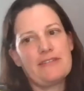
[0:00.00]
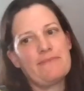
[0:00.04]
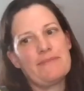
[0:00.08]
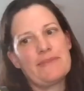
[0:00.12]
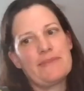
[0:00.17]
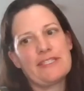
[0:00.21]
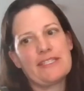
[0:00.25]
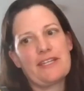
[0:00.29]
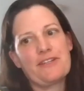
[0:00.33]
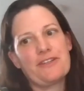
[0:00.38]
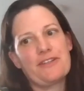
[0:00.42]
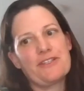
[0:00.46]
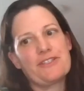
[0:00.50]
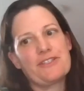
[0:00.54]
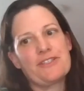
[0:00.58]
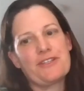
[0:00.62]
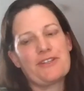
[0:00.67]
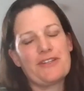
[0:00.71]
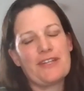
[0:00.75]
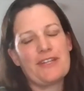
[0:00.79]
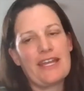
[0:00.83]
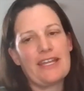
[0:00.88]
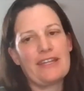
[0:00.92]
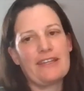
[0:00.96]

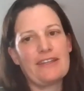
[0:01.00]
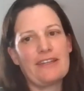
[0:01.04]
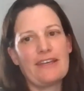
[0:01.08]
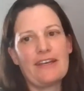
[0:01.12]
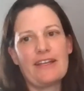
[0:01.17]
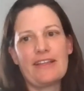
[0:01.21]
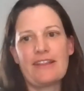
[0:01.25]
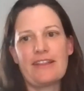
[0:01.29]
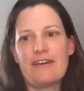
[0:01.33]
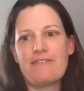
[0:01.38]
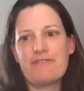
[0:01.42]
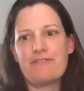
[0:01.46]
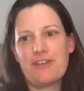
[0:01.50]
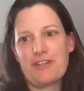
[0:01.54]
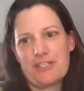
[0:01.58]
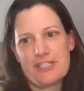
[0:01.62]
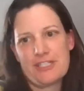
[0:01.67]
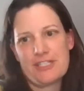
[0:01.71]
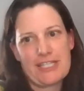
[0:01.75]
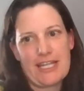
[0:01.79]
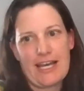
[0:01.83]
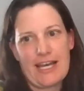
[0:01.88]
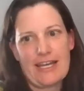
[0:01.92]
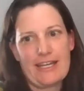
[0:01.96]
misunderstood and love your
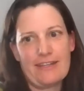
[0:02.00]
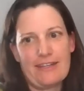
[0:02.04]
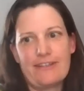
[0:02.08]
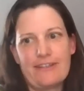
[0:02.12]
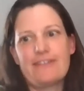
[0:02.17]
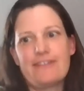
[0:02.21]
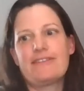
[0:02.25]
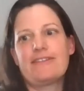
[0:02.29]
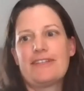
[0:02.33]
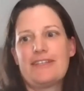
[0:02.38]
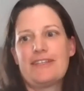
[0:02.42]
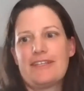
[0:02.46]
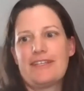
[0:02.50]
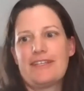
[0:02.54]
style